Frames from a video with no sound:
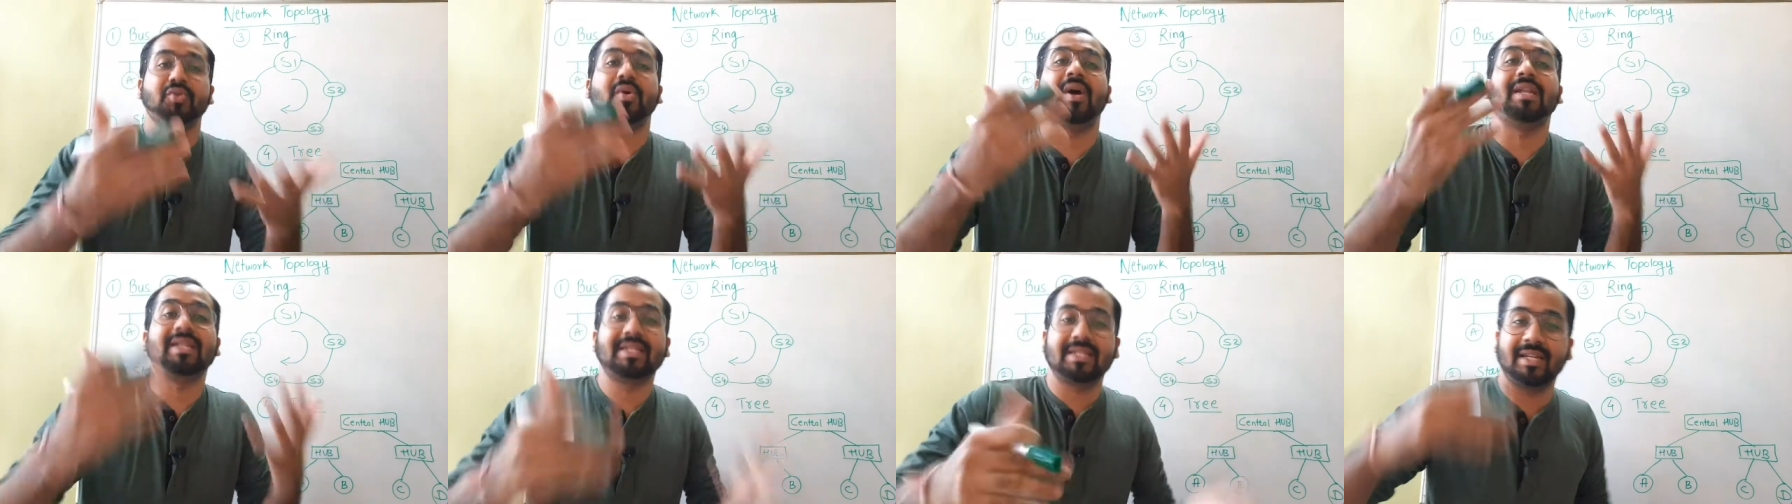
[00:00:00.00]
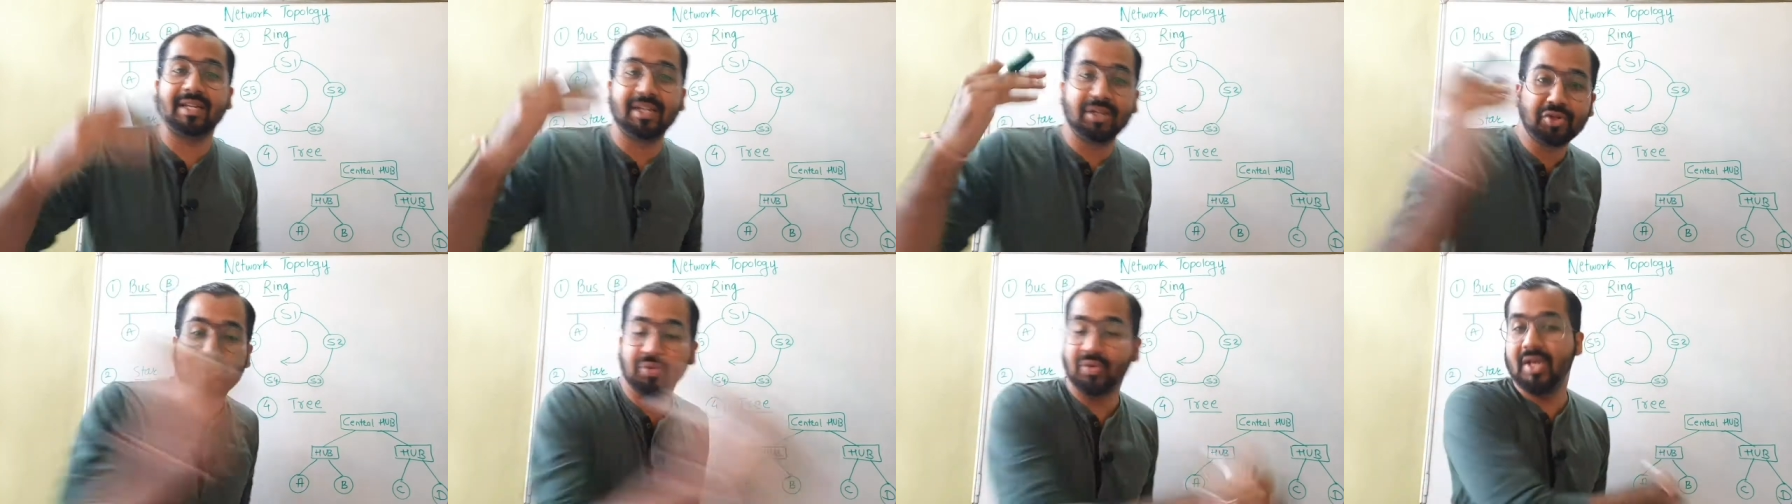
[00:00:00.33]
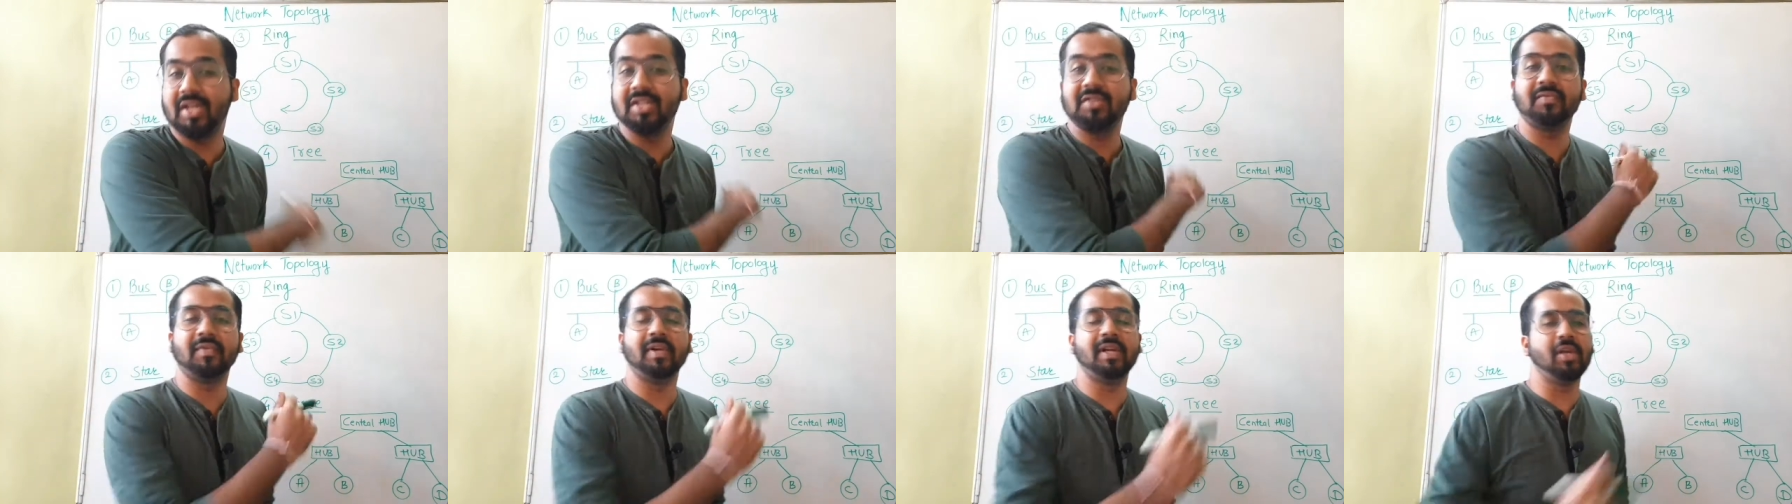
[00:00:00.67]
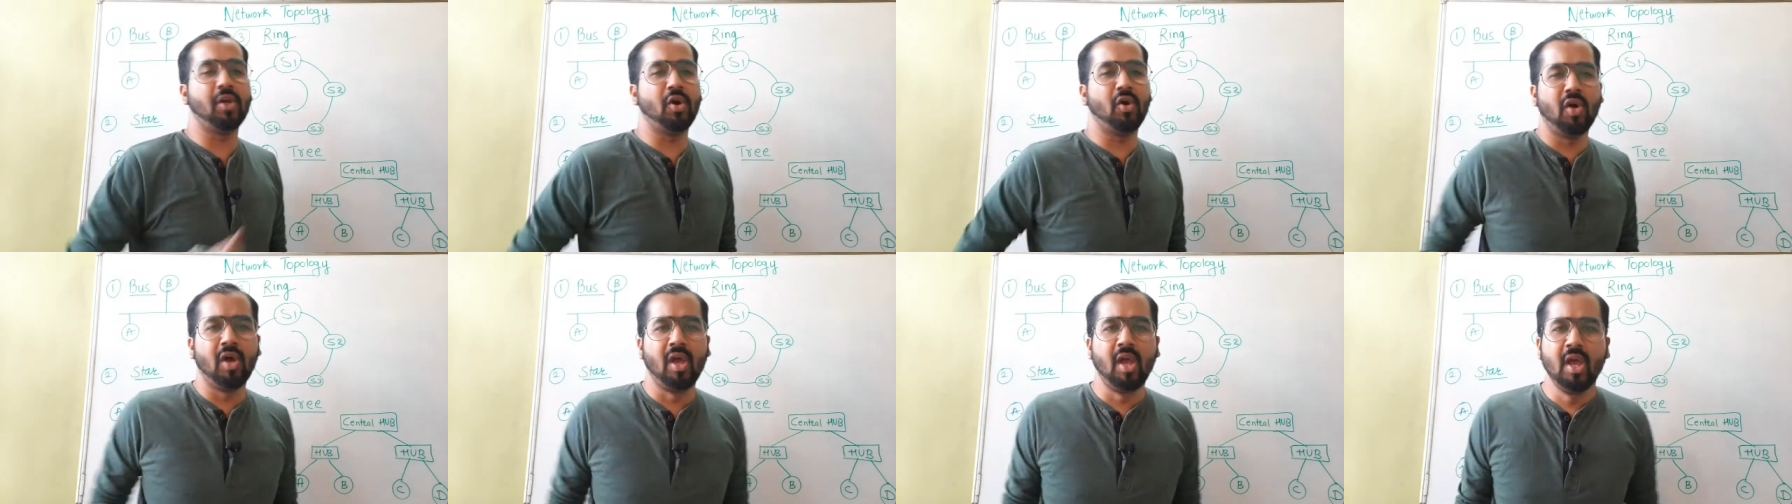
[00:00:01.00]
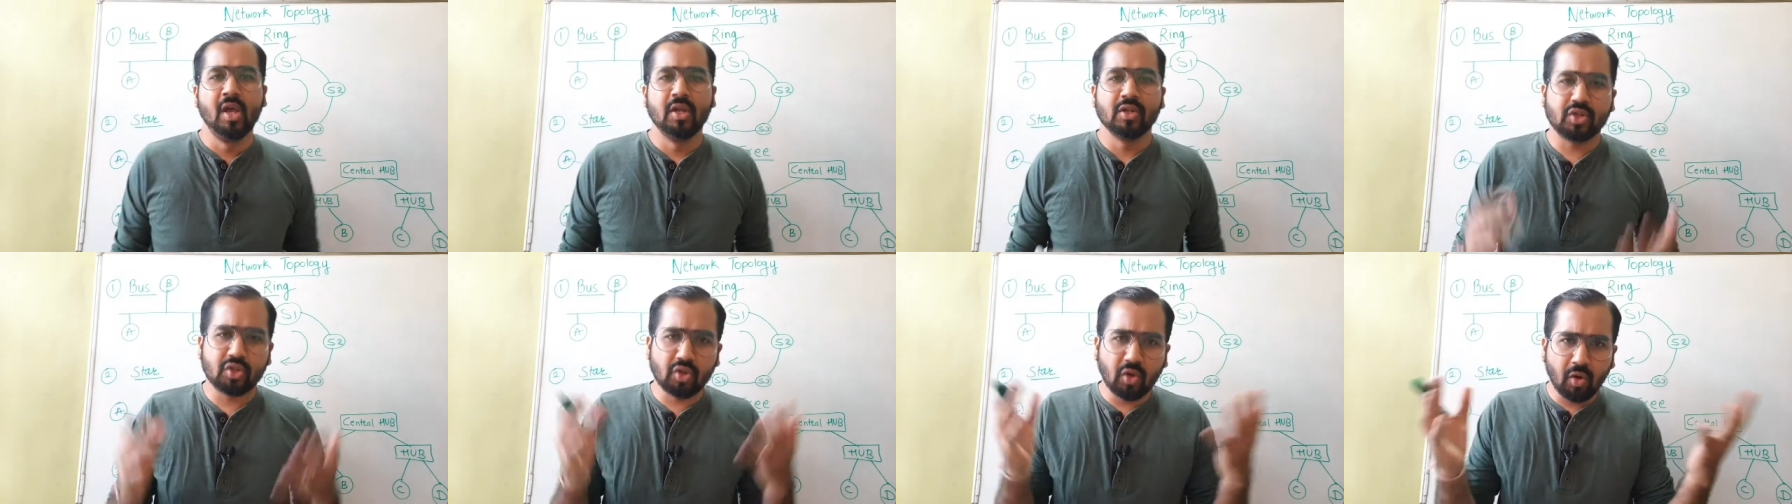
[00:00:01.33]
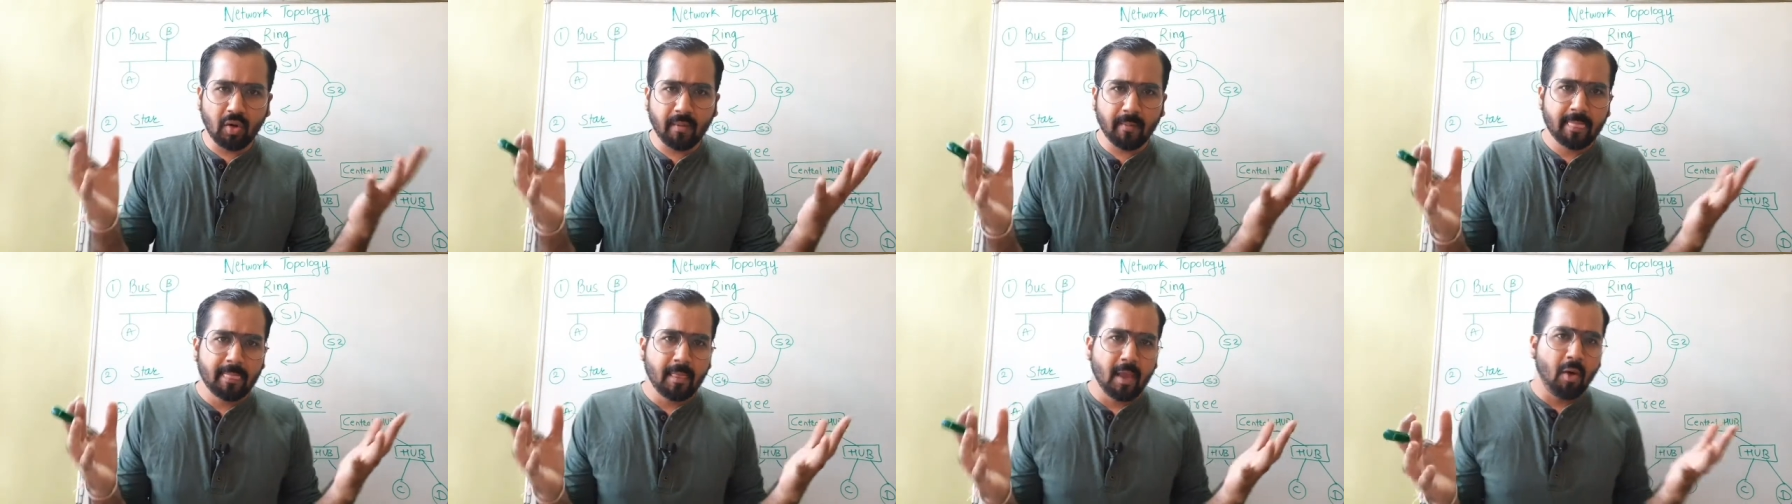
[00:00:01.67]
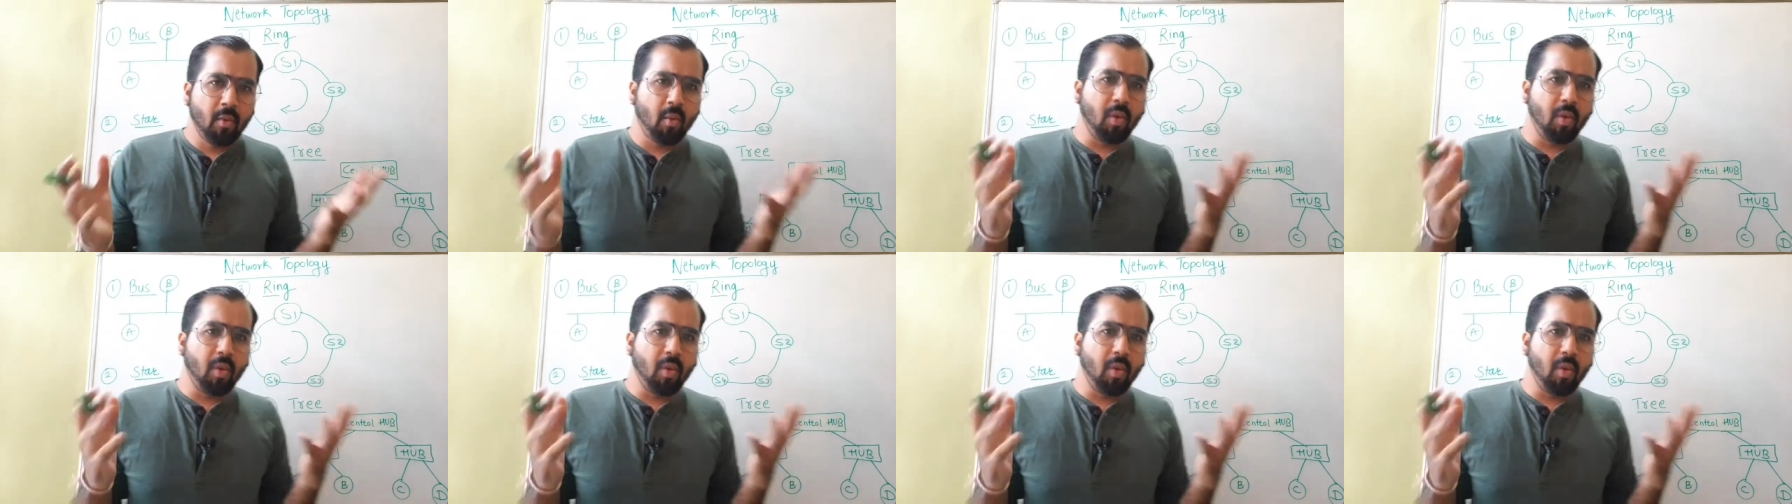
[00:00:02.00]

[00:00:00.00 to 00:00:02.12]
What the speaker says: to answer in today's video. So